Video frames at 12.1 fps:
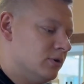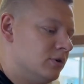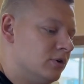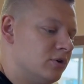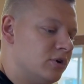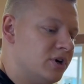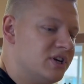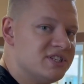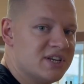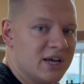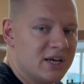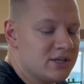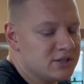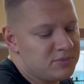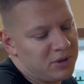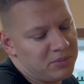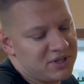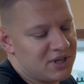to 30 seconds,
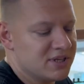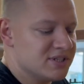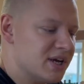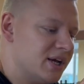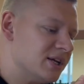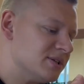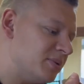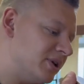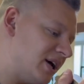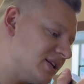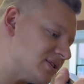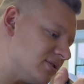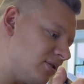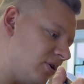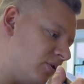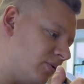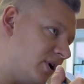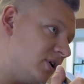maybe 10 seconds, but that's
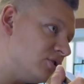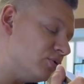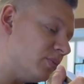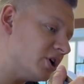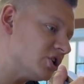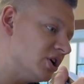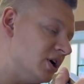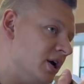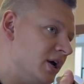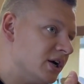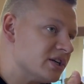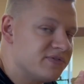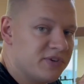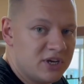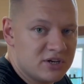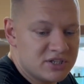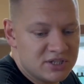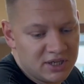already too much because
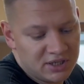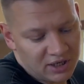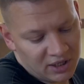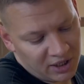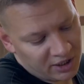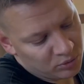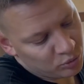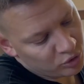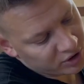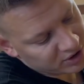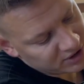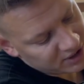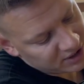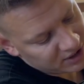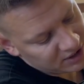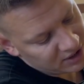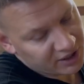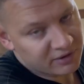fingers need a lot of work. They
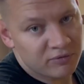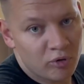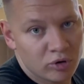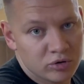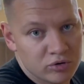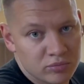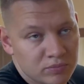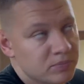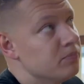need a lot of volume.